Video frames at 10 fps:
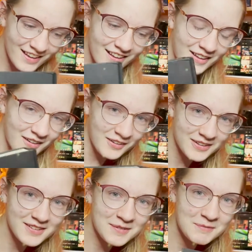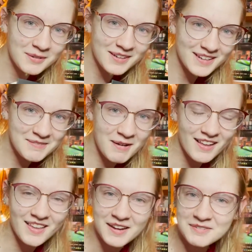contemplating my
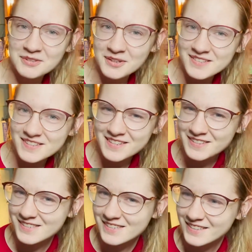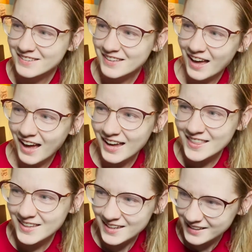life choices, I
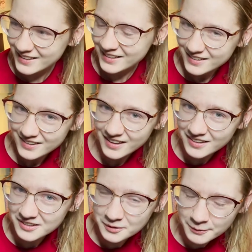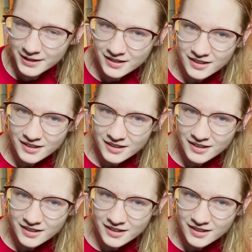think, a little bit.